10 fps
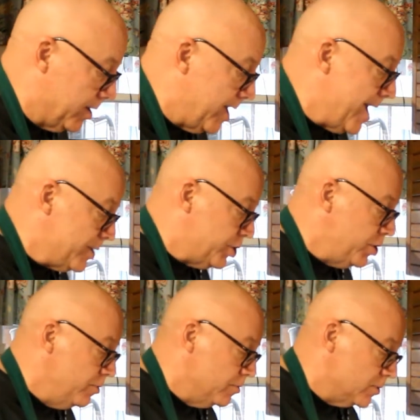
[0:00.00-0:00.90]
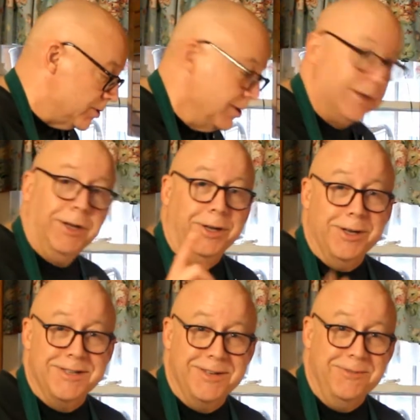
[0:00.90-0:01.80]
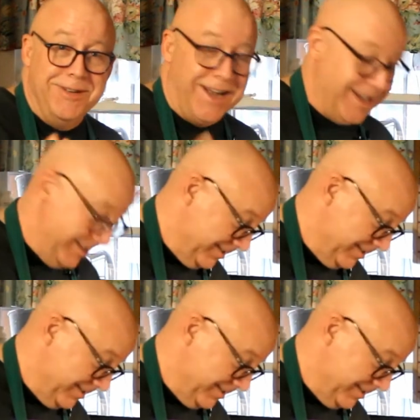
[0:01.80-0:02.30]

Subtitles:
cashews, gesundheit.